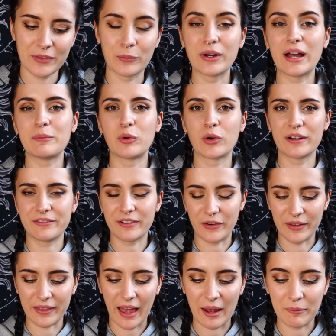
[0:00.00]
We'll get more info
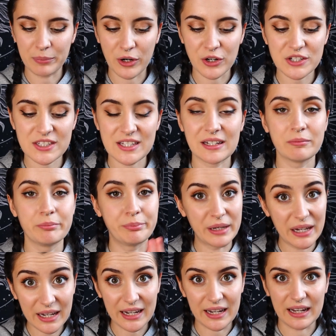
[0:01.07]
on that. Person
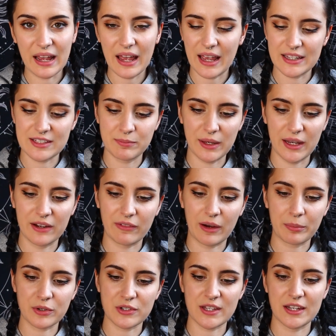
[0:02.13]
B is being
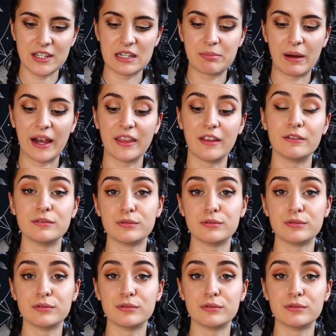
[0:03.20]
represented by the